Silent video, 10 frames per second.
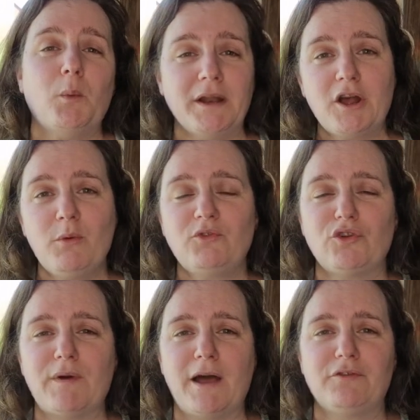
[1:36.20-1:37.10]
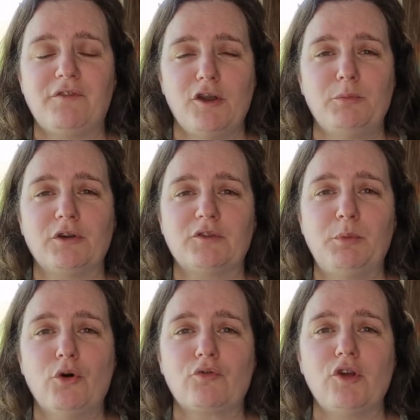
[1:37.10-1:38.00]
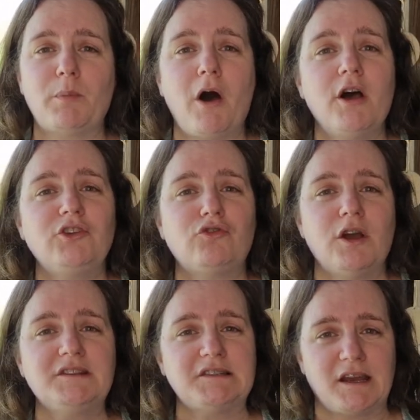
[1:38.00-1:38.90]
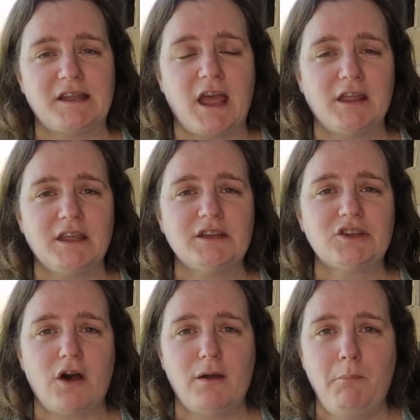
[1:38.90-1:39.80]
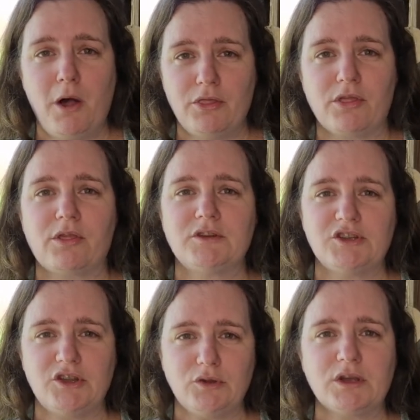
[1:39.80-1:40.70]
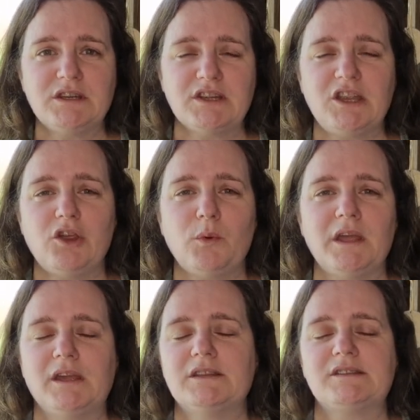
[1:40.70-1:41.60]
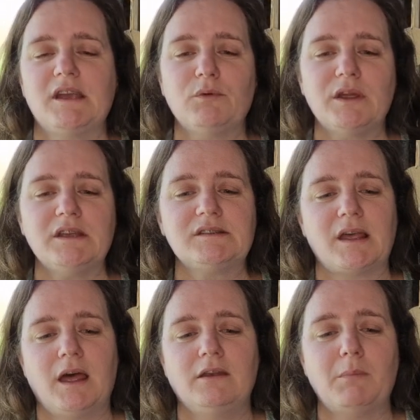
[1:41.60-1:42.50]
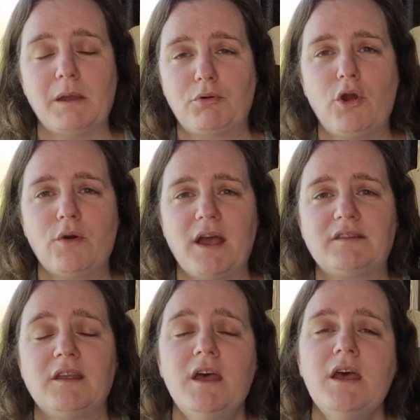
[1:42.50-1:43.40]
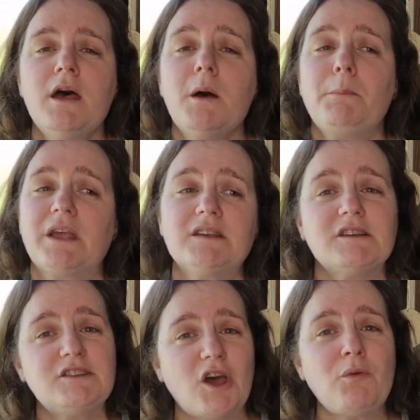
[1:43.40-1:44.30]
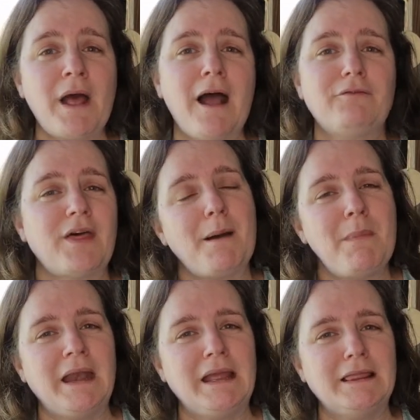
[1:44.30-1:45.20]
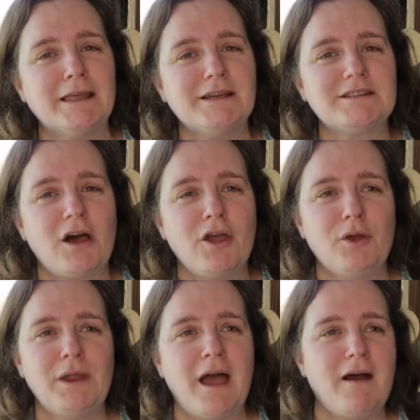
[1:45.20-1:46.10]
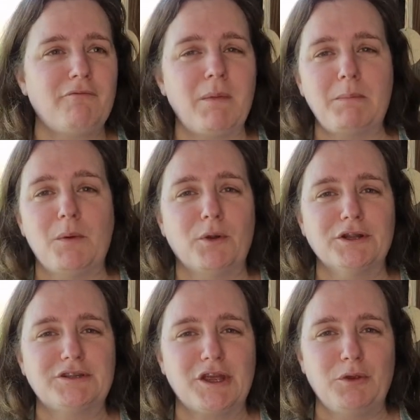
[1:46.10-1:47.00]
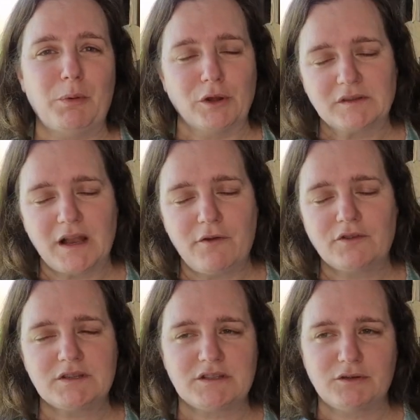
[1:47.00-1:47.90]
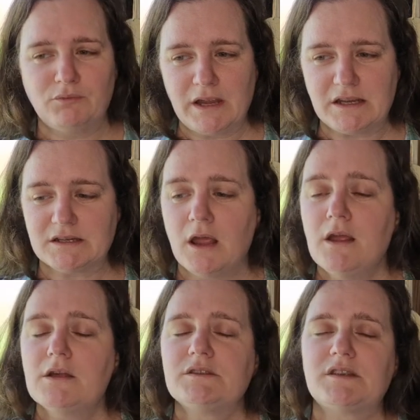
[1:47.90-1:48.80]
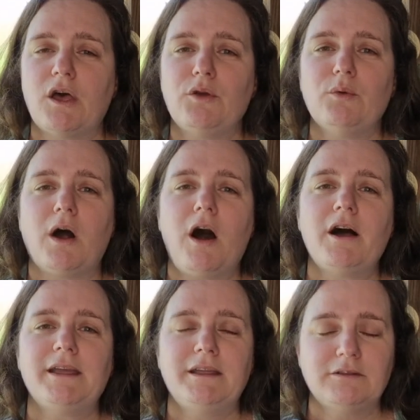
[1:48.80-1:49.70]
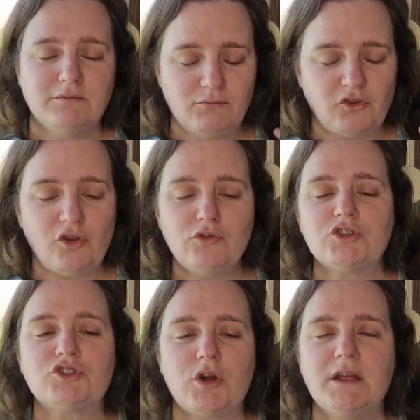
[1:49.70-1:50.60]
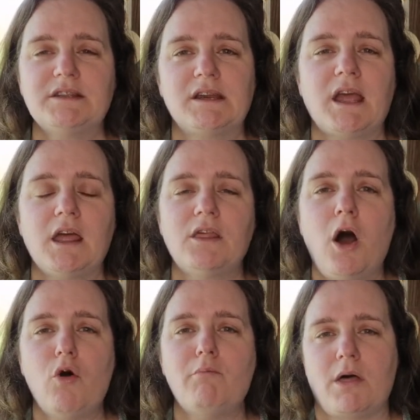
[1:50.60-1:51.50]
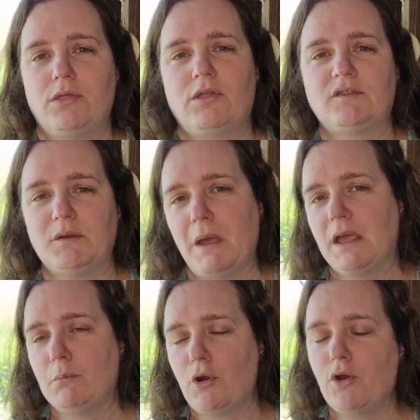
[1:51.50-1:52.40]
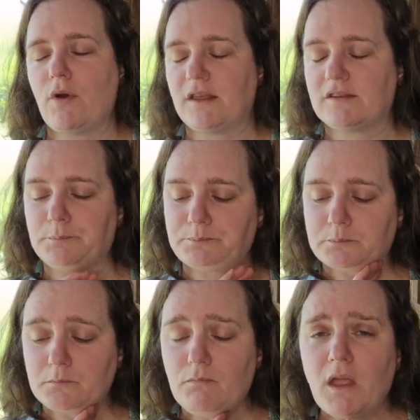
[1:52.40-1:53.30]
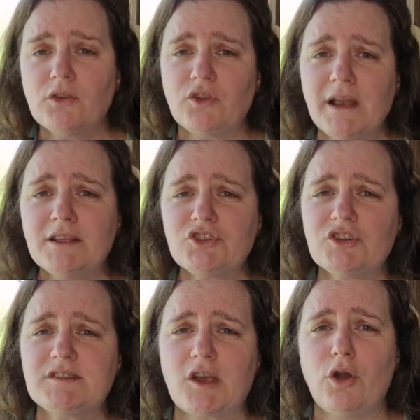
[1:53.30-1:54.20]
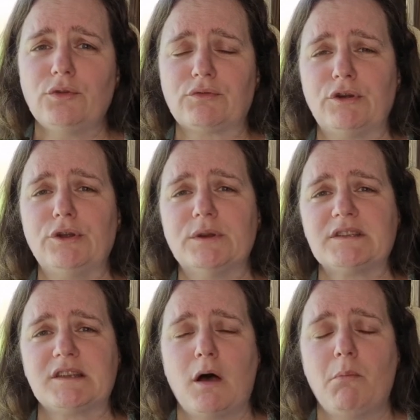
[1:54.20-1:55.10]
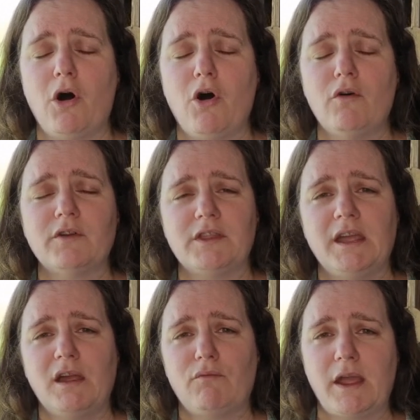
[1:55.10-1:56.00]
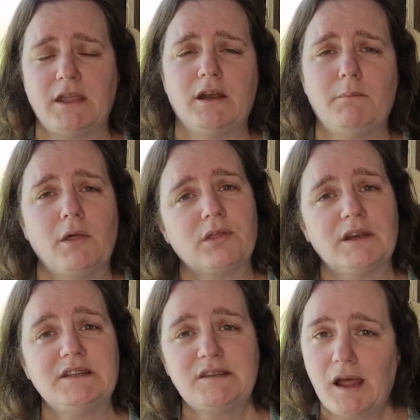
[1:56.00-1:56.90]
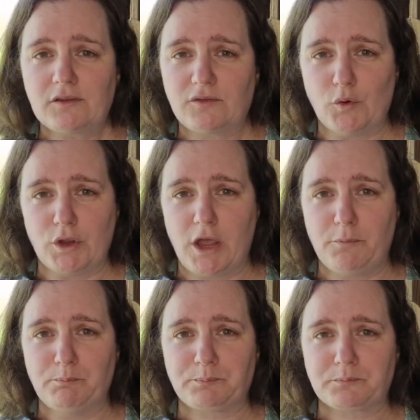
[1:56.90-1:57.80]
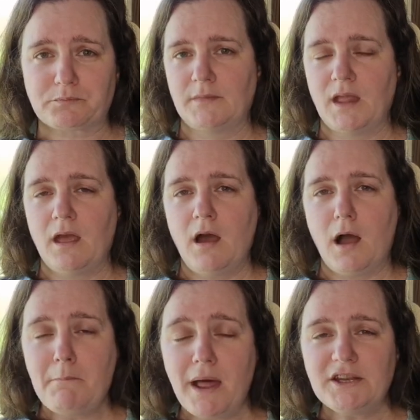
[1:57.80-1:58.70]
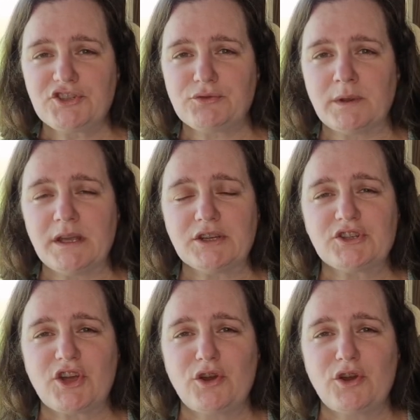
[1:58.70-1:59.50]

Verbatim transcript: when it comes to a round of Final Book Support Group, I try to dedicate the entire month to continuing series and make progress because I don't have that many that I only have maybe one or two books left to read. So I do just try and dedicate the whole month to making progress. So let's just go through some of the regular monthly stats for you. I managed to read a